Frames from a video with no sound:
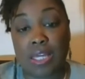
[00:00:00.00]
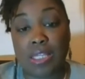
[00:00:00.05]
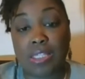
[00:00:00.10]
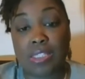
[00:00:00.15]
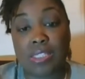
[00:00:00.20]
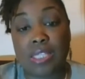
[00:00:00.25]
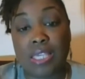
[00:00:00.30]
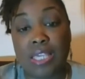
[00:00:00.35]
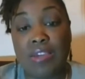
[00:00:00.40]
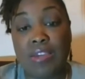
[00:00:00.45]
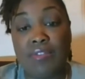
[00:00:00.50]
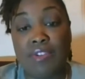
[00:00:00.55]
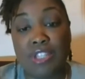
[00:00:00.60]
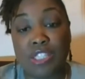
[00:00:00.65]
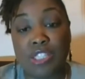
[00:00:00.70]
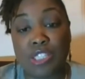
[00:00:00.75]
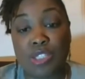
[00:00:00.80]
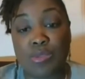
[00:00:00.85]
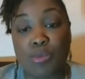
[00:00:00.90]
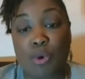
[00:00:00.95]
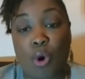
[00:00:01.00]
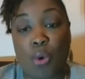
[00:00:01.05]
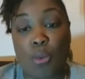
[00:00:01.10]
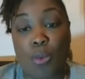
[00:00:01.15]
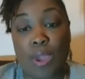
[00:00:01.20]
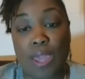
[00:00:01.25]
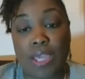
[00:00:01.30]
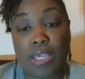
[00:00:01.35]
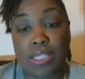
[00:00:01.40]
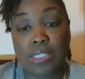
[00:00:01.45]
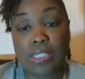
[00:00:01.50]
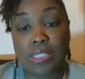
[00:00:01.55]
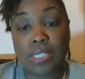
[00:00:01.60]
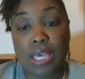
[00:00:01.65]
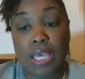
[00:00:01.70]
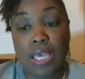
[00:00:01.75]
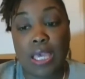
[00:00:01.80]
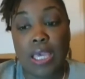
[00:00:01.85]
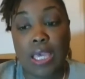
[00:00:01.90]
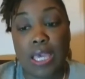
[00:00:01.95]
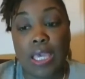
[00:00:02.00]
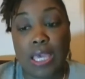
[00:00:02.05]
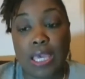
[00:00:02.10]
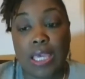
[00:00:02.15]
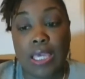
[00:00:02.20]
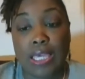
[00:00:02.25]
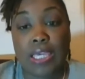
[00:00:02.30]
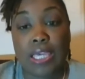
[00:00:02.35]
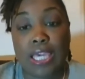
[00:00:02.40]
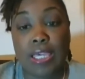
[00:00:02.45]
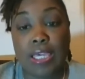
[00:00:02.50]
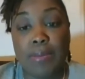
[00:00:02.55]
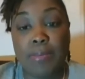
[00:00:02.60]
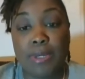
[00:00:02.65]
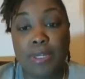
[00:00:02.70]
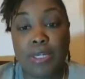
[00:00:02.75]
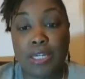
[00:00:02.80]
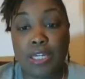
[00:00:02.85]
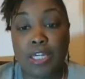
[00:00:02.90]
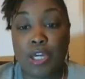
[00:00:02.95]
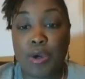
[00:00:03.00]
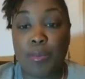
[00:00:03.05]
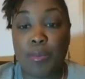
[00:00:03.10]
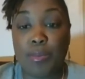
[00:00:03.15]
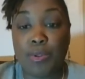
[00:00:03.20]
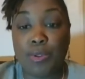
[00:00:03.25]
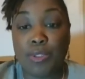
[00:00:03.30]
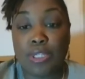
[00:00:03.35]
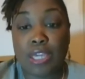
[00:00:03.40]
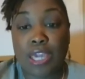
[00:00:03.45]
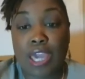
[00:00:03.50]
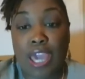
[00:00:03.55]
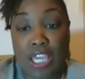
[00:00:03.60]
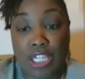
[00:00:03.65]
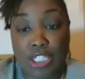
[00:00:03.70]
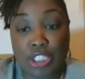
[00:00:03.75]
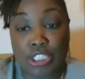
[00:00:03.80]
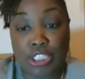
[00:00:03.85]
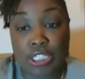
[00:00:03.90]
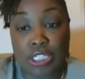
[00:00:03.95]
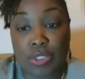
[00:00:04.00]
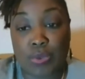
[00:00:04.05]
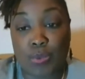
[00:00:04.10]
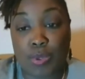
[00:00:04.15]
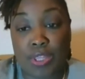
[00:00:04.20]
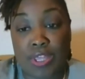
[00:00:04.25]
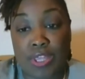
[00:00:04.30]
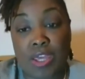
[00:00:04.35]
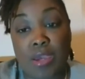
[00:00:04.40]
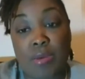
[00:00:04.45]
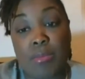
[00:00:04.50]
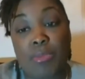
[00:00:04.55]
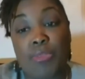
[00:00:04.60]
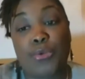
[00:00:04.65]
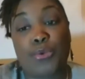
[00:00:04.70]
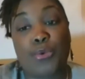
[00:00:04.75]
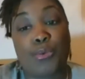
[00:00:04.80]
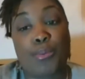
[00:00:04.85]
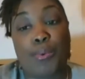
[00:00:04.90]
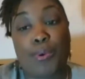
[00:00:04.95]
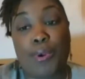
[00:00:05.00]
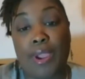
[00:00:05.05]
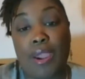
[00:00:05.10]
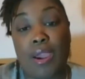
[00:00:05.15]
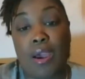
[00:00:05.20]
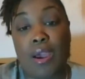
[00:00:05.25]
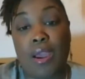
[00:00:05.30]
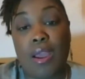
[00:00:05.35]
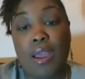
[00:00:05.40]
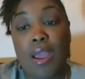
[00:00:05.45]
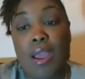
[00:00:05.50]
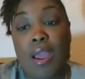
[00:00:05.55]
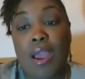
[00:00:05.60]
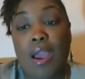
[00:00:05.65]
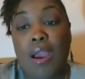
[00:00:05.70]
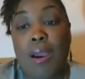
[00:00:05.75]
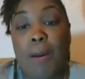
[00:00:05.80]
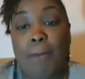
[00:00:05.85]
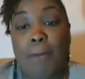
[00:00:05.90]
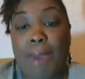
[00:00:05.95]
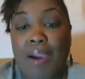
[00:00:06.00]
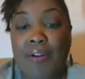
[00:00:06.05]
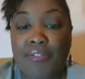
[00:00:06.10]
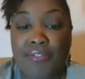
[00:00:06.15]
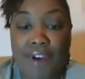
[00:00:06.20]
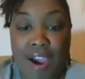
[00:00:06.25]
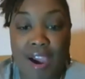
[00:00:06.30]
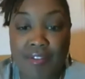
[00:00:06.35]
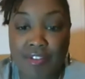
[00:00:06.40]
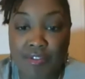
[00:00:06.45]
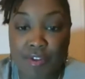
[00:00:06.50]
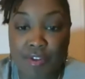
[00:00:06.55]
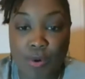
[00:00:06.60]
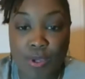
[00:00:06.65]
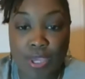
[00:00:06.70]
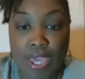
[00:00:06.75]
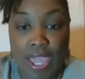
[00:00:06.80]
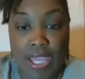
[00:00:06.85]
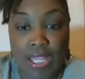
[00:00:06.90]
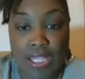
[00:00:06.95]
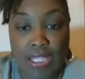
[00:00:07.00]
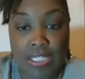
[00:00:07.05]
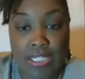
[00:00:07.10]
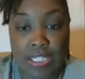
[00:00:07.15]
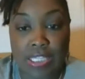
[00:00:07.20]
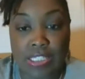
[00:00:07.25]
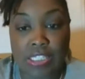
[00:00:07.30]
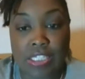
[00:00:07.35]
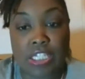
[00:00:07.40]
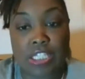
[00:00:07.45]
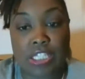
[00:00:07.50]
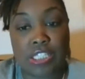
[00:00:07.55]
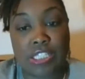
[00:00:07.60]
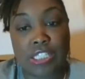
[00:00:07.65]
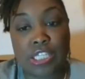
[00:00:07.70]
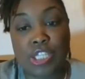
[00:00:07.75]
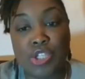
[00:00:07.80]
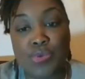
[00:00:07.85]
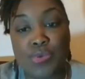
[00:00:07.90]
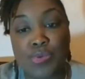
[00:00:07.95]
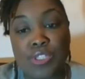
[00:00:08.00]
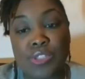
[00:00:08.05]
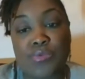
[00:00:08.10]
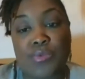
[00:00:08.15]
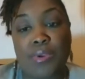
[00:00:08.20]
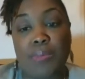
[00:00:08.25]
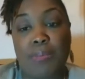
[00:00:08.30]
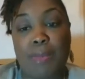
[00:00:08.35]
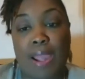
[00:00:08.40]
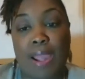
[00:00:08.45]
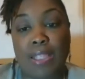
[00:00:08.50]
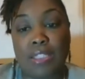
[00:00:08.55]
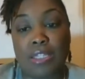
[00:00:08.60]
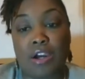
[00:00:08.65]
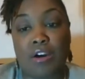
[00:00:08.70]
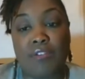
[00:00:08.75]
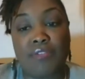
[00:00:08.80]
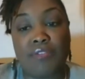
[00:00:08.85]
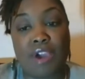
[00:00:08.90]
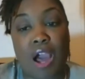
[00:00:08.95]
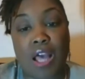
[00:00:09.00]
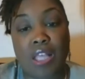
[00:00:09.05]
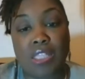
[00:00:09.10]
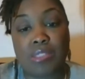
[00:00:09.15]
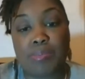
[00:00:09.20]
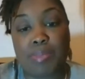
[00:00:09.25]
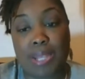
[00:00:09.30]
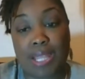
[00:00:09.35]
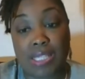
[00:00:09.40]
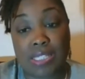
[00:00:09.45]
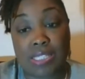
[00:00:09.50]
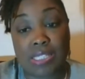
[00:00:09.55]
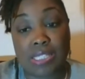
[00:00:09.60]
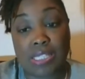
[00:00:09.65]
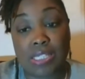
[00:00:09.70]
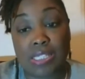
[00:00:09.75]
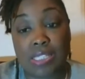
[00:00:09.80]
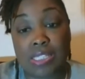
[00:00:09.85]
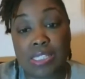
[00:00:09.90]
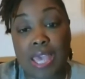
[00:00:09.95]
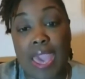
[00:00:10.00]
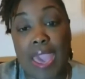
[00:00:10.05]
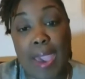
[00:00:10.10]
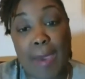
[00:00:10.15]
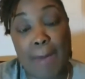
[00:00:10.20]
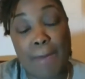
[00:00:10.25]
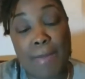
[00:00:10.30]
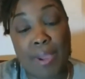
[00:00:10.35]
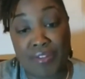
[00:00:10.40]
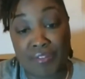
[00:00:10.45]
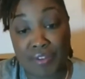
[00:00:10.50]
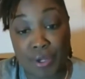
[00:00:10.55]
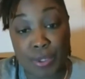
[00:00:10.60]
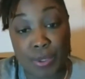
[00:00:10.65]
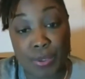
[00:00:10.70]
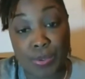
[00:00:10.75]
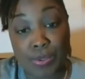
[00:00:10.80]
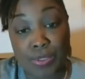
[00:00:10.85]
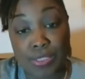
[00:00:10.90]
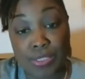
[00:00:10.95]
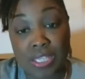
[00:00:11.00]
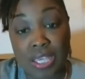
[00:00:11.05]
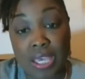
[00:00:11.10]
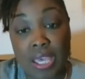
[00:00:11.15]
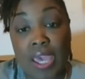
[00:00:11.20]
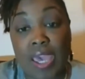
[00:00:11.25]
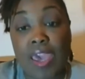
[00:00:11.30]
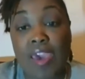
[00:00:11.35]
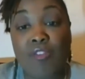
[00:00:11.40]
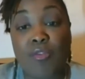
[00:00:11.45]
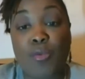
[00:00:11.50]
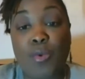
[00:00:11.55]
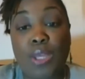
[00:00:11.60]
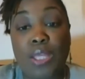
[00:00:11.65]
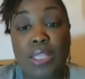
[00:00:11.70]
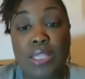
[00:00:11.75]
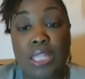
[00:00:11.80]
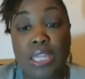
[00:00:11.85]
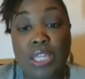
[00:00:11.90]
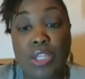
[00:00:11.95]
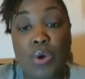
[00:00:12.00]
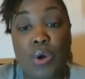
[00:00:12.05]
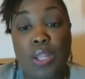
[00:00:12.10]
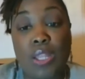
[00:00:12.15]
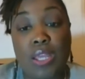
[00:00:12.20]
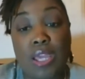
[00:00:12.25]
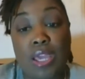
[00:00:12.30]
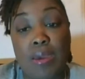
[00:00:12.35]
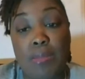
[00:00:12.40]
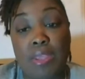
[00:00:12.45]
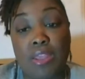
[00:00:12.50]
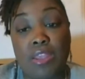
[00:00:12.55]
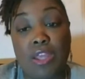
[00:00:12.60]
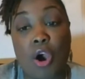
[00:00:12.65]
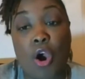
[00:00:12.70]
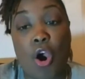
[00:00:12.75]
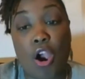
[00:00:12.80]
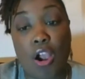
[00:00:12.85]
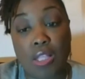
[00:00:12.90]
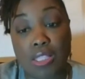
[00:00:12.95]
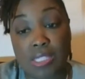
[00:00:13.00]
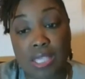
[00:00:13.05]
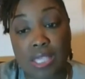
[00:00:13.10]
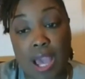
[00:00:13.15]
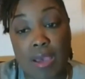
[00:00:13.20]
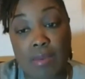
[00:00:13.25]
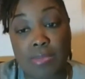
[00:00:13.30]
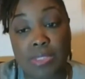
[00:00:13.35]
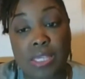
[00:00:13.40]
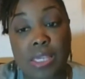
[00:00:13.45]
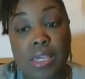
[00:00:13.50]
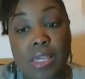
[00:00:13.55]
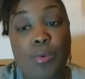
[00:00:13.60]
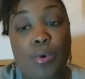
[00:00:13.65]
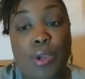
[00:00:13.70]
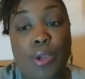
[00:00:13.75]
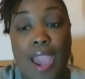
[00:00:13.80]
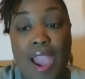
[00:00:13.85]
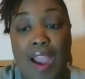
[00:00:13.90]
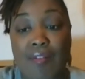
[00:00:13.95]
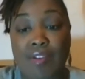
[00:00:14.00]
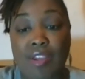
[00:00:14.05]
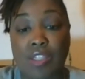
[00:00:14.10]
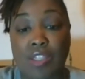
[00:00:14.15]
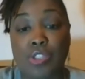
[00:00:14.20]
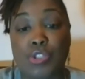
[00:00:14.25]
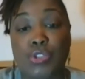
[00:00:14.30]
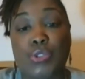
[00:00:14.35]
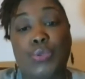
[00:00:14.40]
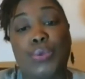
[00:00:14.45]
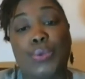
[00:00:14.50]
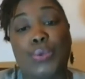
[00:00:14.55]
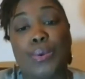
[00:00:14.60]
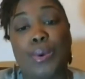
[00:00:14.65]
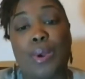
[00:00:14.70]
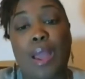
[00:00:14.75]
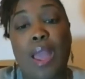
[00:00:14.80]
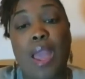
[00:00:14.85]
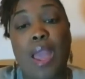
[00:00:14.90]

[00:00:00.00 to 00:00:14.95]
us, even in small ways. Keep communication with him through prayer. My five-year-old Kaden is a continuous reminder of God's blessings and miracles. If we lean on him in the hard times, he will carry us through.